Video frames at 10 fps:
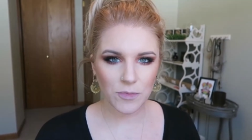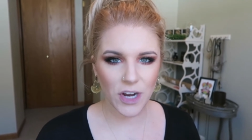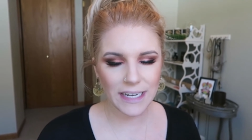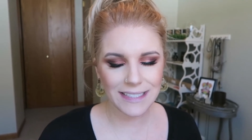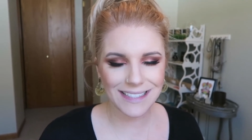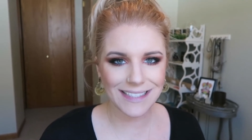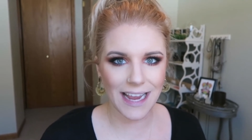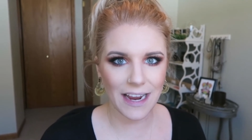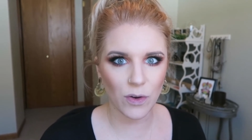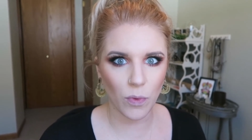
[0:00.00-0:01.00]
I'm trying to
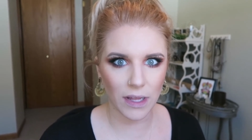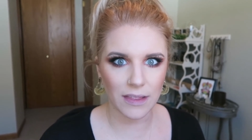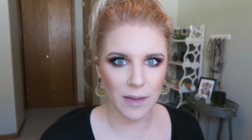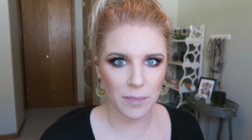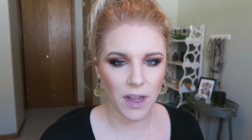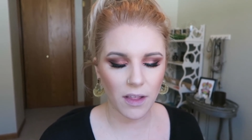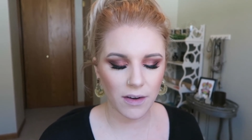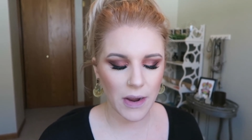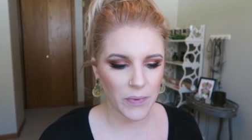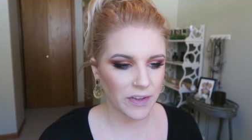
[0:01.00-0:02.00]
decide what lip
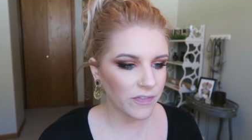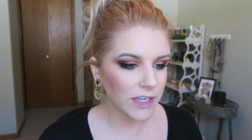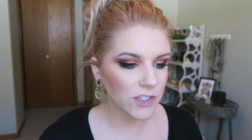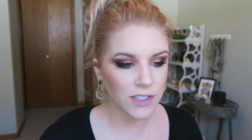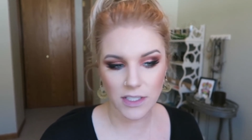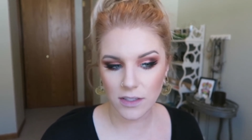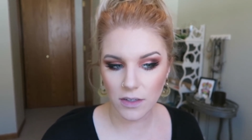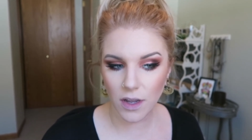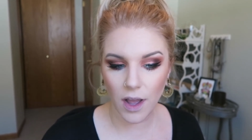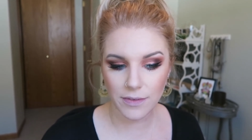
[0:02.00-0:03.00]
color I want to finish this
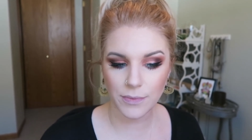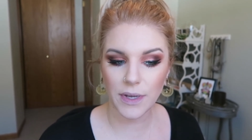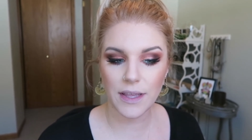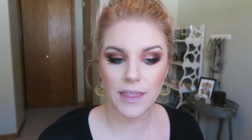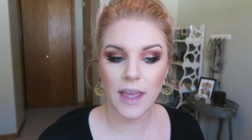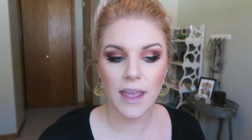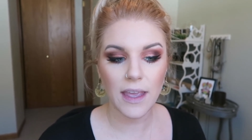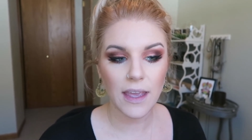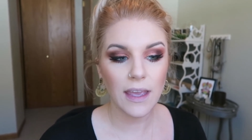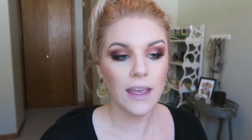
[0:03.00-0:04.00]
look off with.
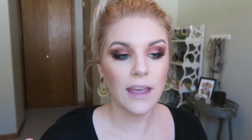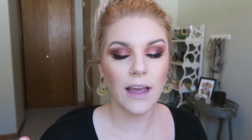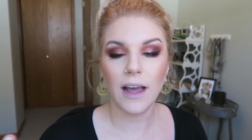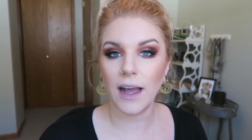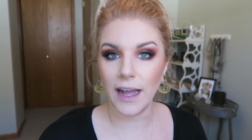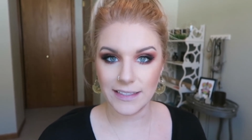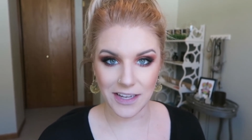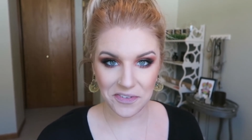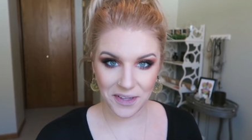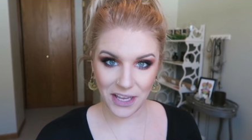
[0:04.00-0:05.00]

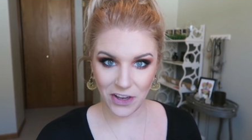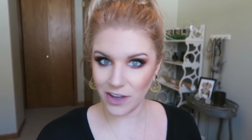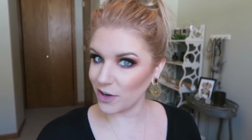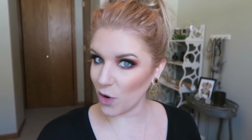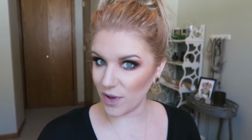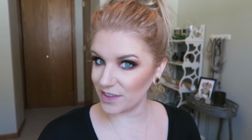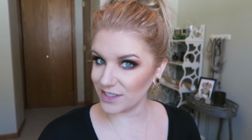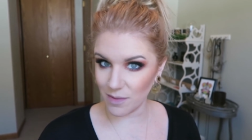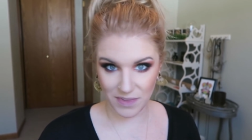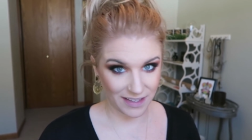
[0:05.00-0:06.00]
Definitely could go with
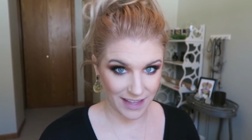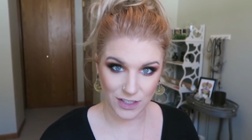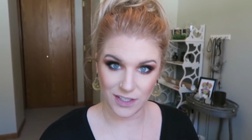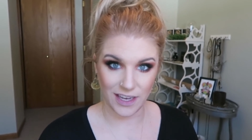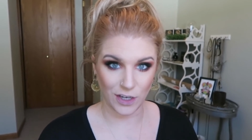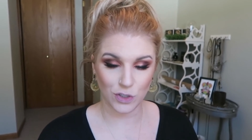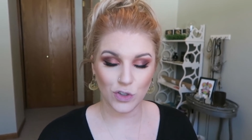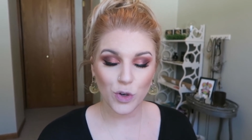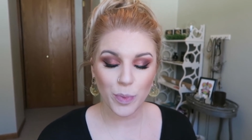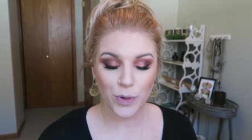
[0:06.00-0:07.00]
something that's like
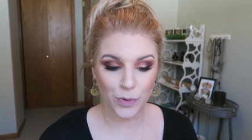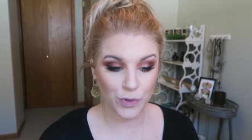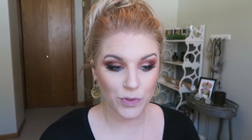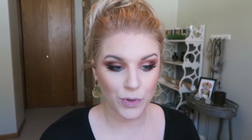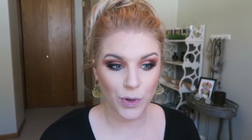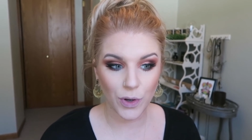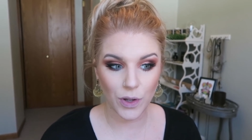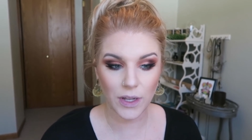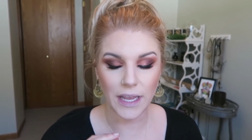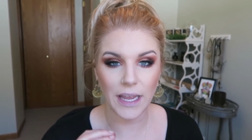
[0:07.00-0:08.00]
super
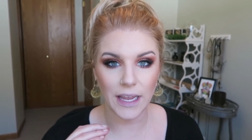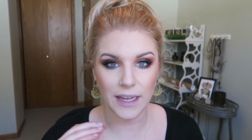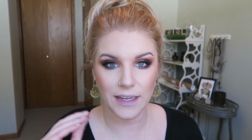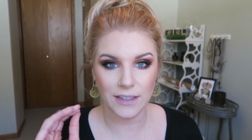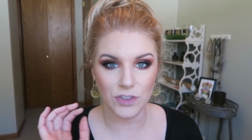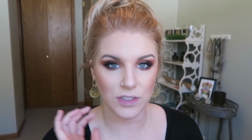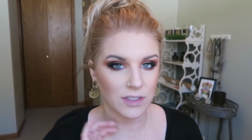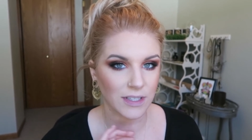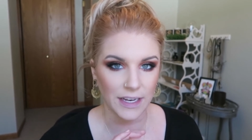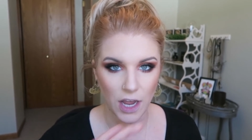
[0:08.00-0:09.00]
neutral and
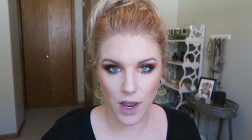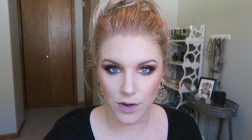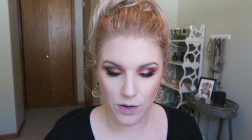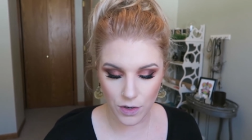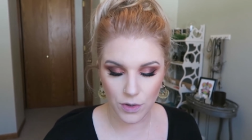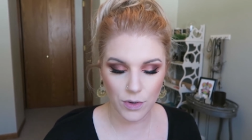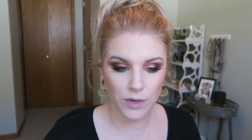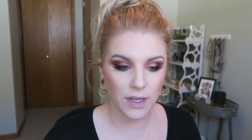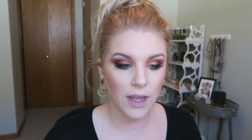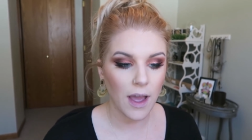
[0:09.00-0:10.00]
just like a
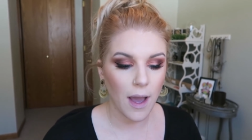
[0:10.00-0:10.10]
nude,